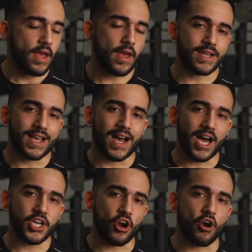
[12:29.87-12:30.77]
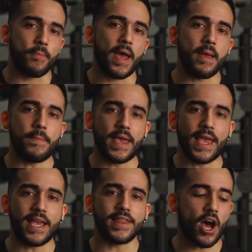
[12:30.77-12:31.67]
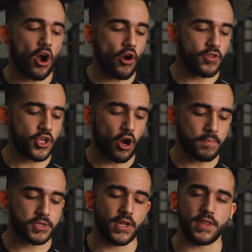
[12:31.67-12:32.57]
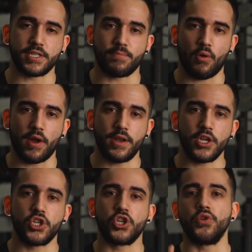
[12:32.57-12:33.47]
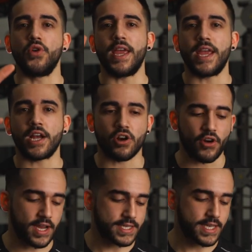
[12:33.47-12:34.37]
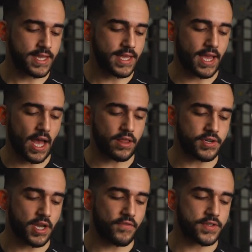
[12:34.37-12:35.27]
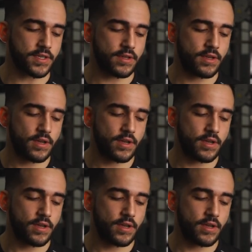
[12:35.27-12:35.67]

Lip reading: And cardio may be the only option at this point to increase the calorie deficit.